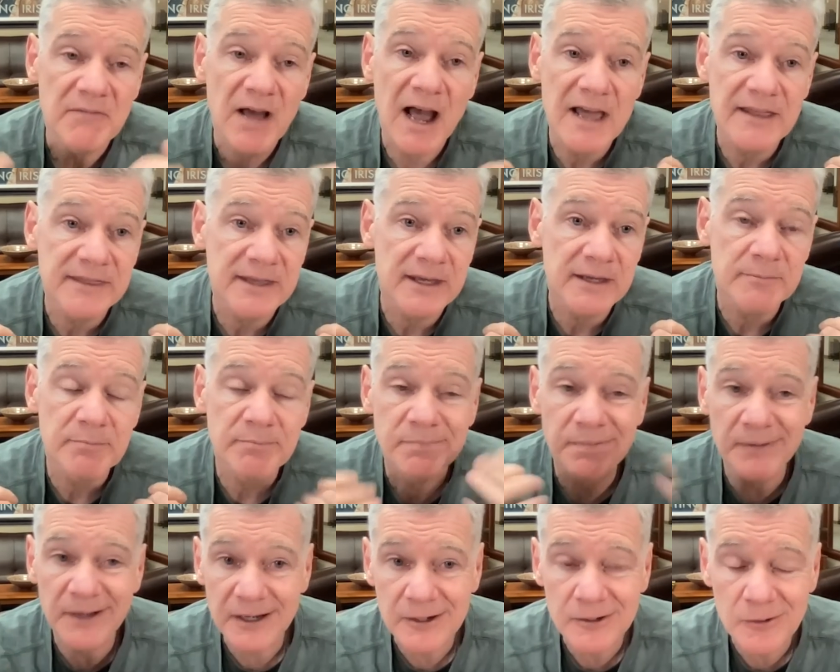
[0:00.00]
I think
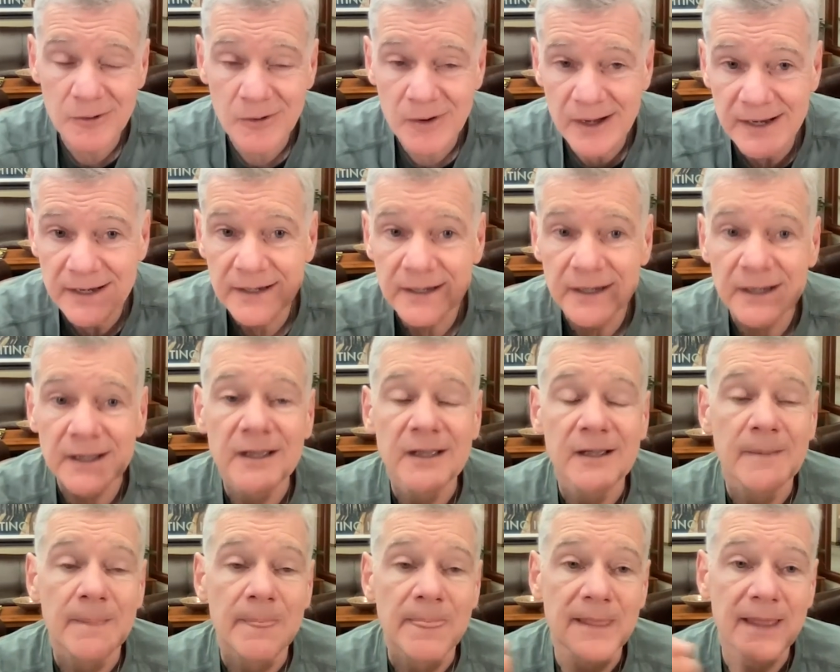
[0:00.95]
Bitcoin
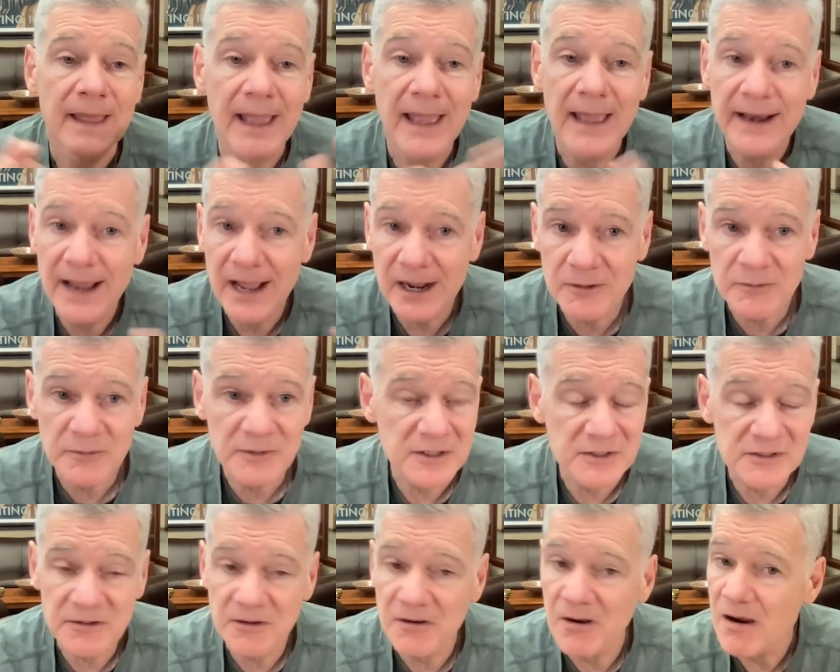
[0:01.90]
and
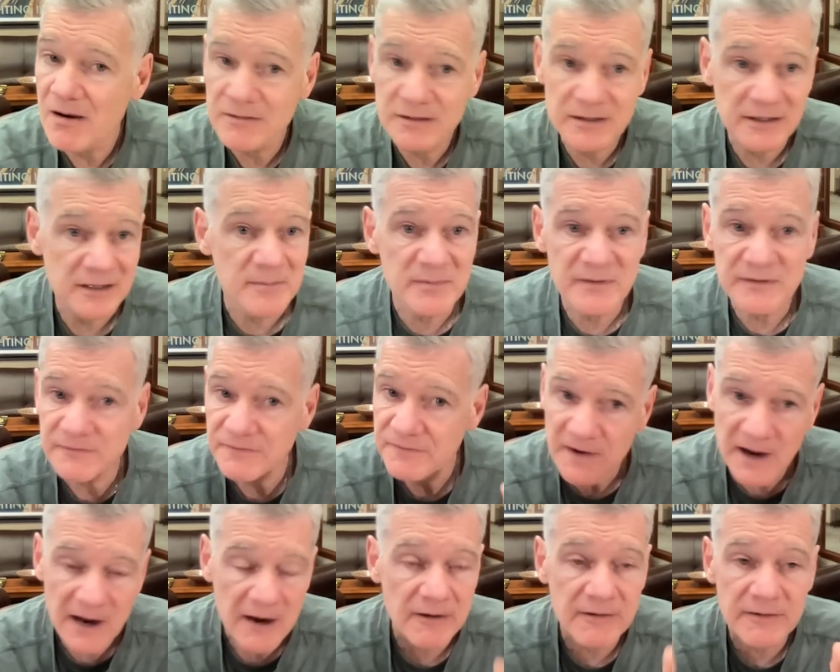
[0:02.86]
equities are going to be
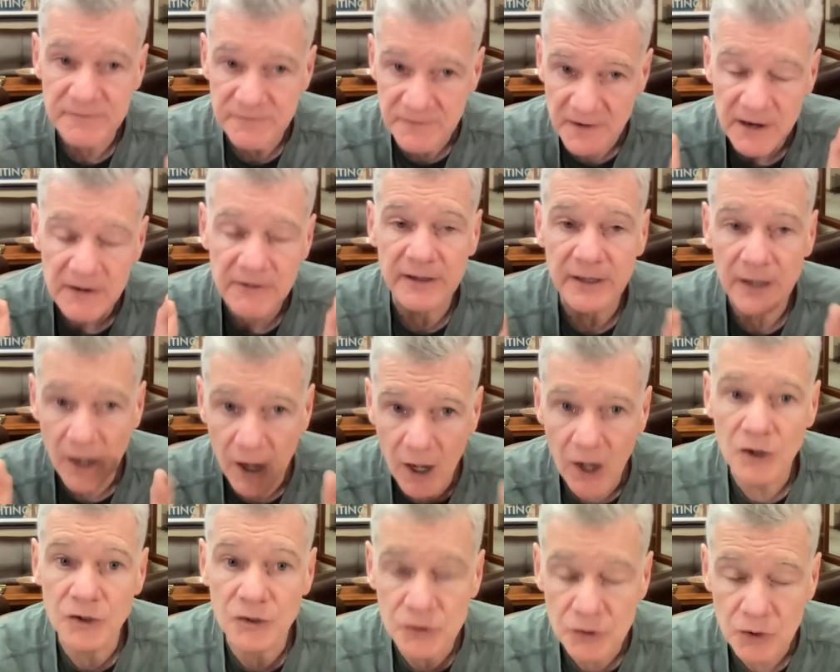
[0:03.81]
very, very
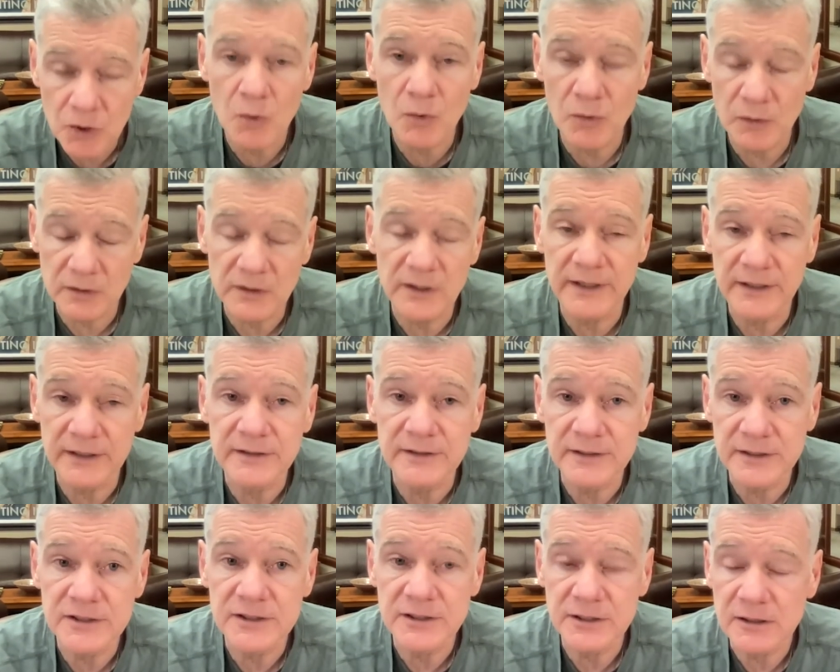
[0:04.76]

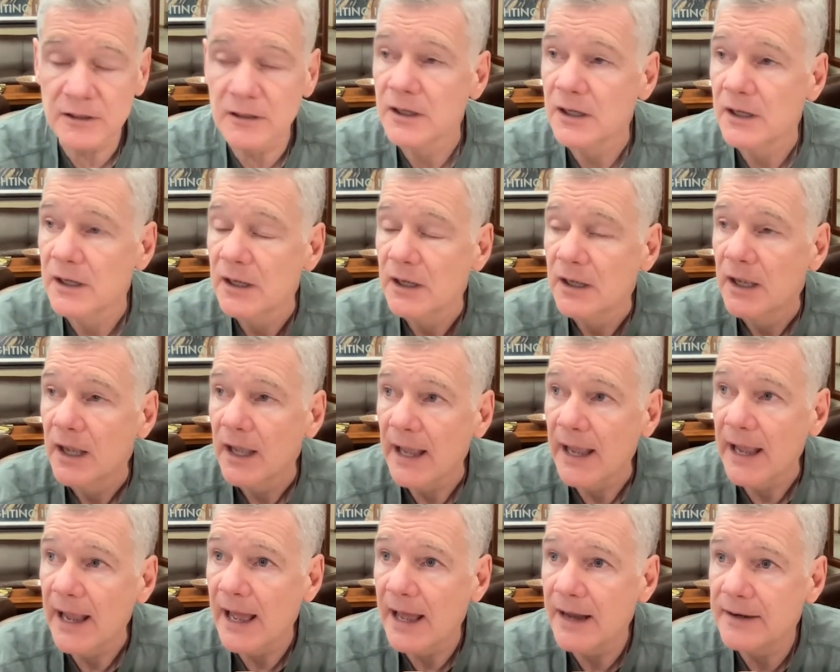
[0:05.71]
uncorrelated this year.
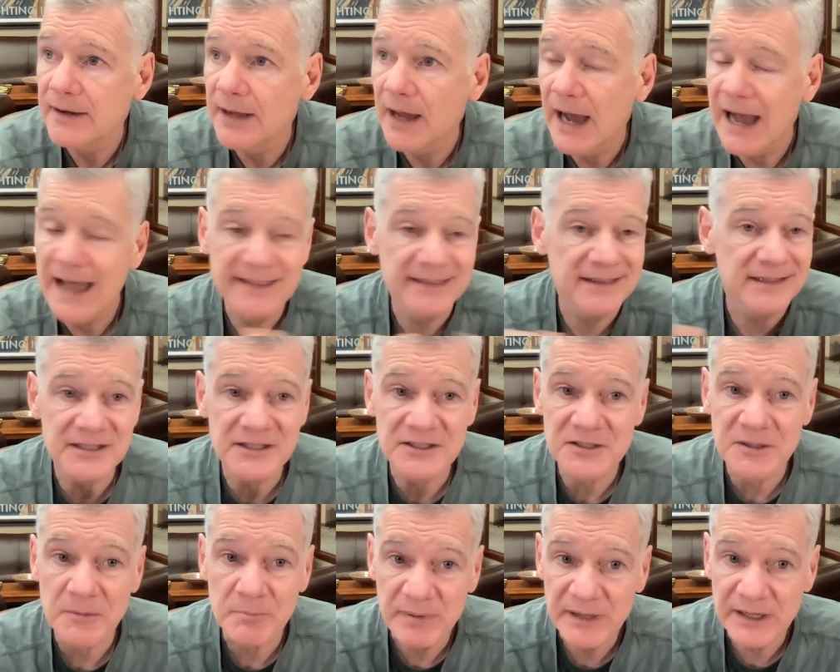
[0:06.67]
And I think
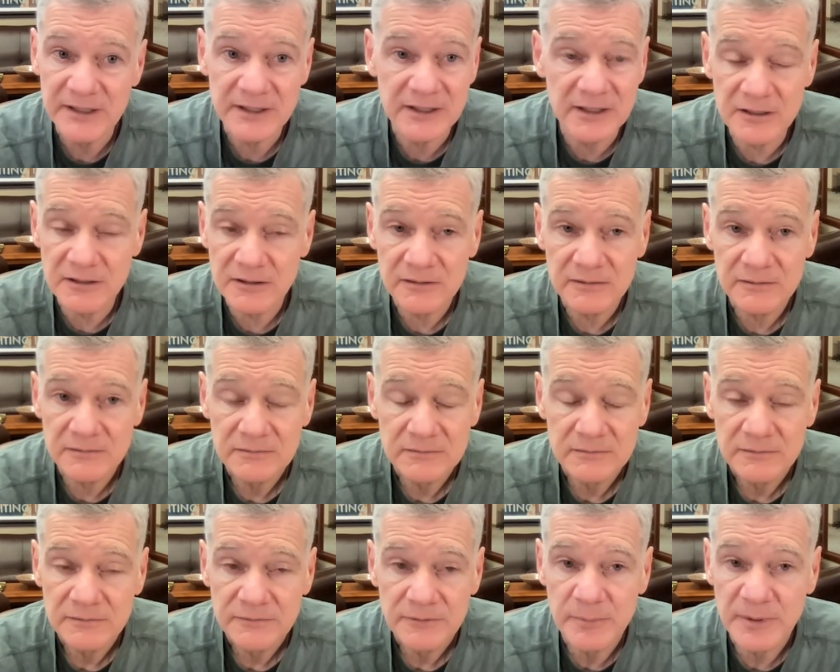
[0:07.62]
this is a big year
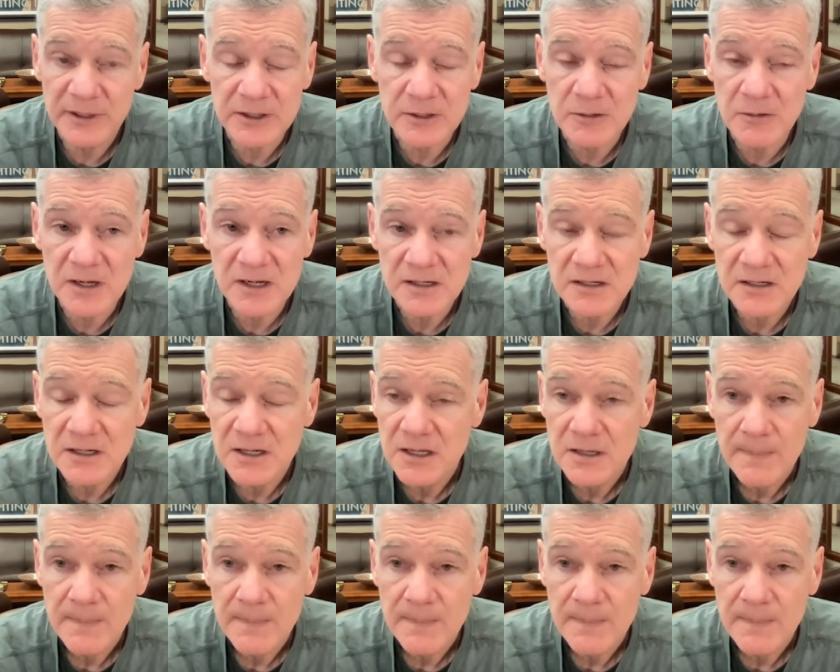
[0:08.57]
for Bitcoin.